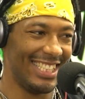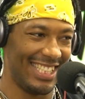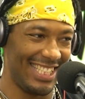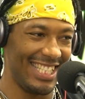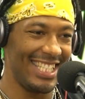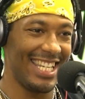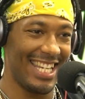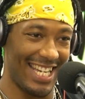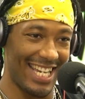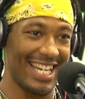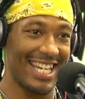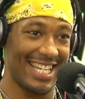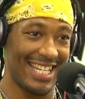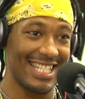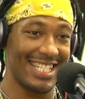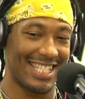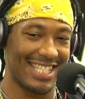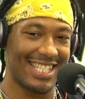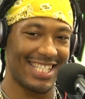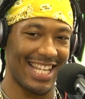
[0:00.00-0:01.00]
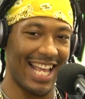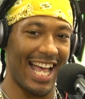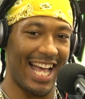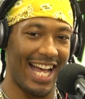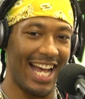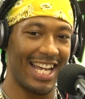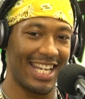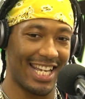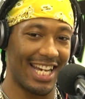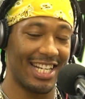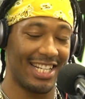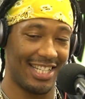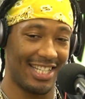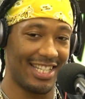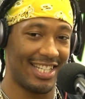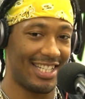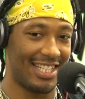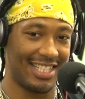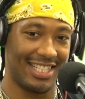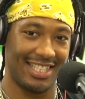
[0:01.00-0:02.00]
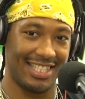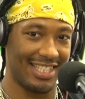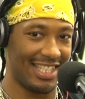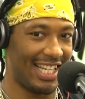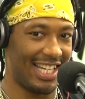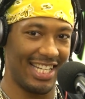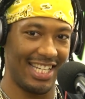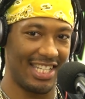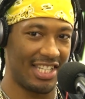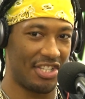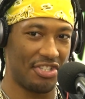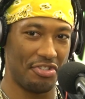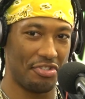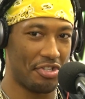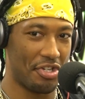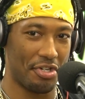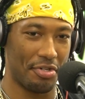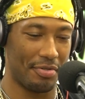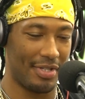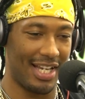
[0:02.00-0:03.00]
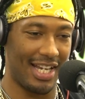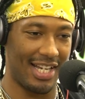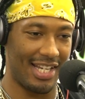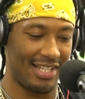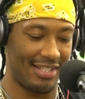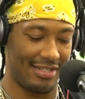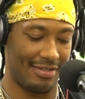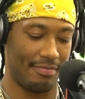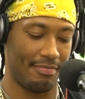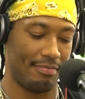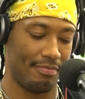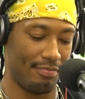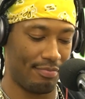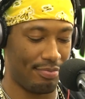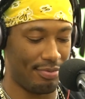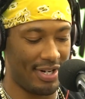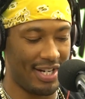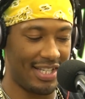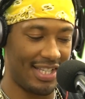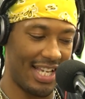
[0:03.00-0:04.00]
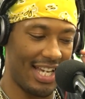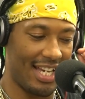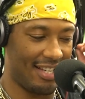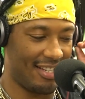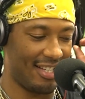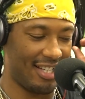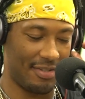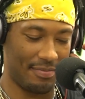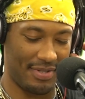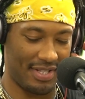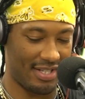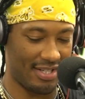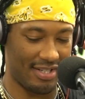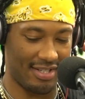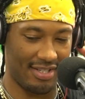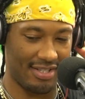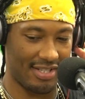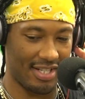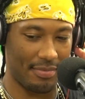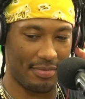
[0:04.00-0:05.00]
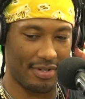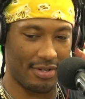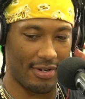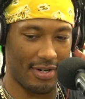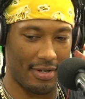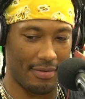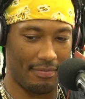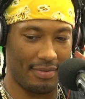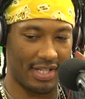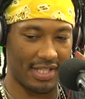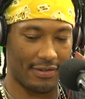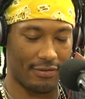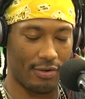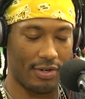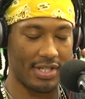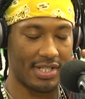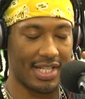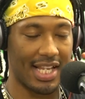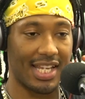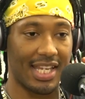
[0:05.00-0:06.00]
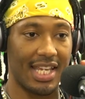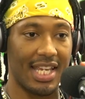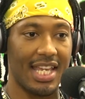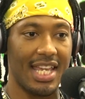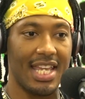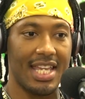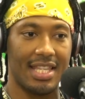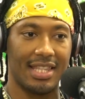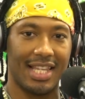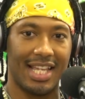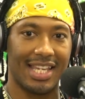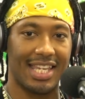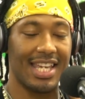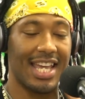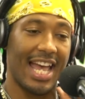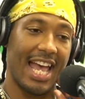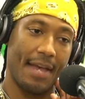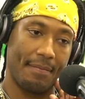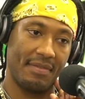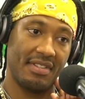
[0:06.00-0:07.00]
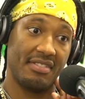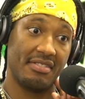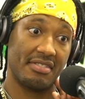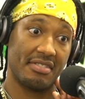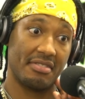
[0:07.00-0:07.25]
Yes, I gotta, like, you know, not bring that up because of course, like it happens.